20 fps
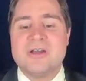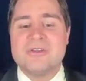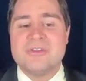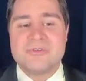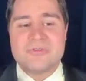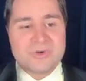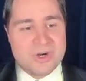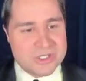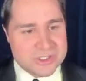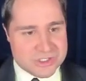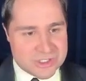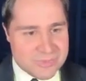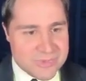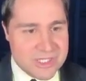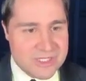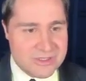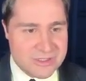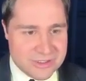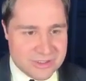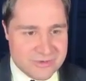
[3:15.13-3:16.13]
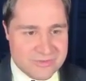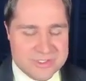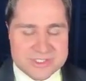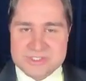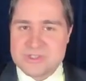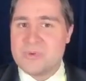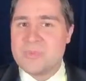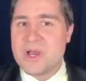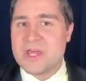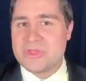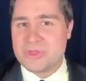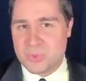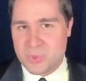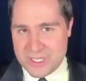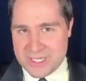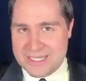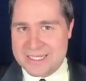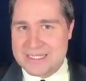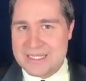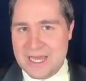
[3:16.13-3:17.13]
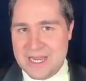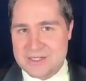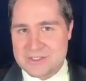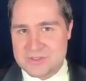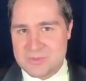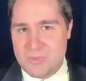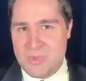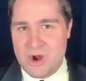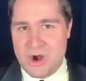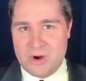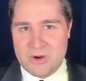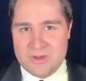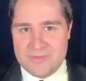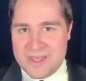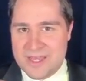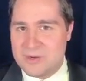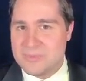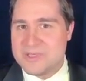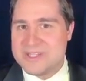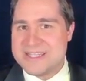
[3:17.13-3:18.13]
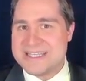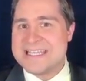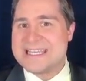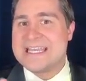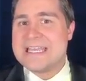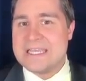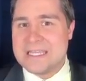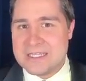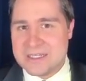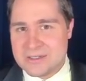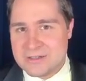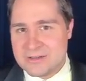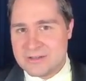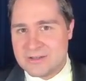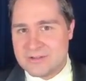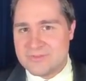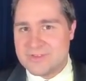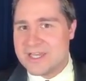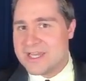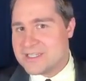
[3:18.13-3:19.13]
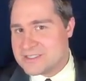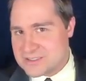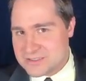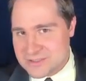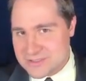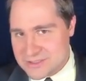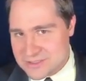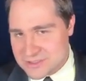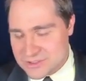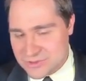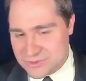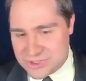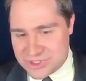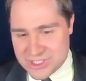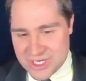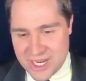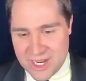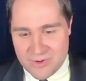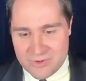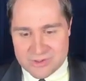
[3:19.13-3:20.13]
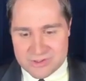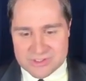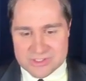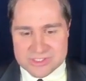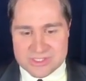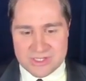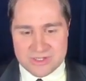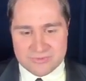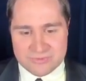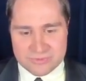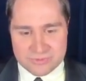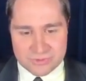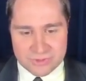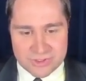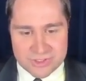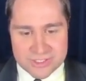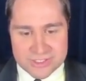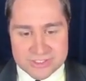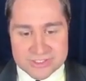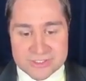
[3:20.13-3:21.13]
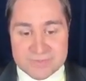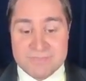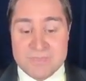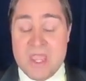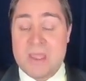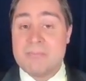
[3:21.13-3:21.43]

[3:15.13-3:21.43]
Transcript: The front should be clear of us, though, by 3 o'clock tomorrow, and that'll be the end of the isolated snow showers and flurries.